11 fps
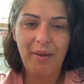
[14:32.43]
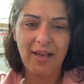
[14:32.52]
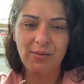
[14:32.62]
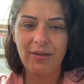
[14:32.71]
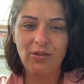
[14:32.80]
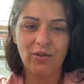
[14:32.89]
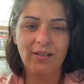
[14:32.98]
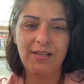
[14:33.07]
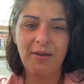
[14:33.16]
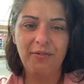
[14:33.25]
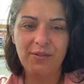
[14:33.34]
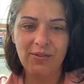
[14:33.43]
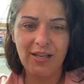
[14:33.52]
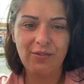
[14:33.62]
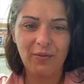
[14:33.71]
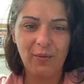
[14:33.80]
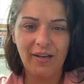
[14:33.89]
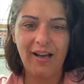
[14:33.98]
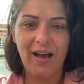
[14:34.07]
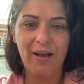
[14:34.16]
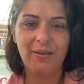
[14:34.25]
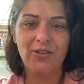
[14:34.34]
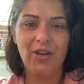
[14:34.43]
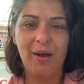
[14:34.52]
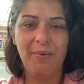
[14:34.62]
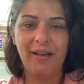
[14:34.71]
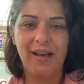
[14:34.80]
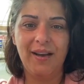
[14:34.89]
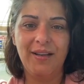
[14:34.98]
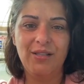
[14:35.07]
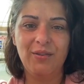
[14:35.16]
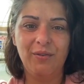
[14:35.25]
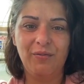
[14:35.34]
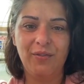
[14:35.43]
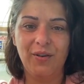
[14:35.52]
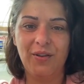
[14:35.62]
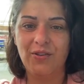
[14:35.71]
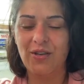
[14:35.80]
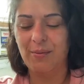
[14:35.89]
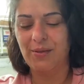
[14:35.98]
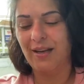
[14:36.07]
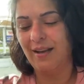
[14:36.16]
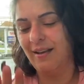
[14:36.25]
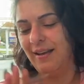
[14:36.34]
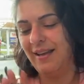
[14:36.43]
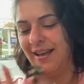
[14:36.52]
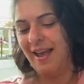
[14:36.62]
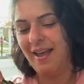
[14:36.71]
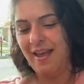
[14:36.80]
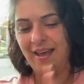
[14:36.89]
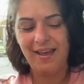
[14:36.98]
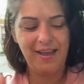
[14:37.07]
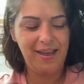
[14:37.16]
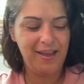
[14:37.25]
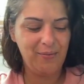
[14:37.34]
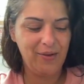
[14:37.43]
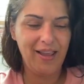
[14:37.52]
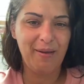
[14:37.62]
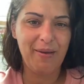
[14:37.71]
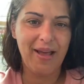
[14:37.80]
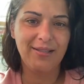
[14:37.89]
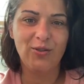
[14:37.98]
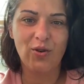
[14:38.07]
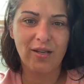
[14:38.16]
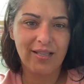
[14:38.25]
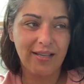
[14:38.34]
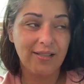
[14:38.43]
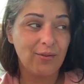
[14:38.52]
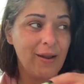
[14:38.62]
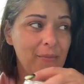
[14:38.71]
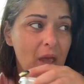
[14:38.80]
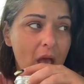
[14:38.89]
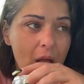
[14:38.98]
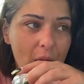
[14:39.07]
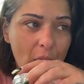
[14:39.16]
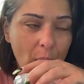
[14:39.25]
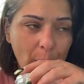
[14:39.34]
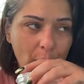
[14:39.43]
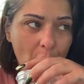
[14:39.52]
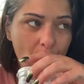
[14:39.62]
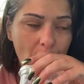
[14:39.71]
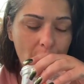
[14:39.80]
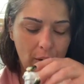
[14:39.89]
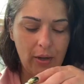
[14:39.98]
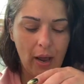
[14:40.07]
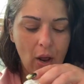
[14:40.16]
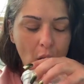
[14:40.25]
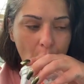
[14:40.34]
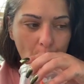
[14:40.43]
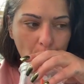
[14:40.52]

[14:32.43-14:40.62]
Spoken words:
Passed my drug test for one job and got an interview for another job today. Yay! We like passing drug tests, right? okay.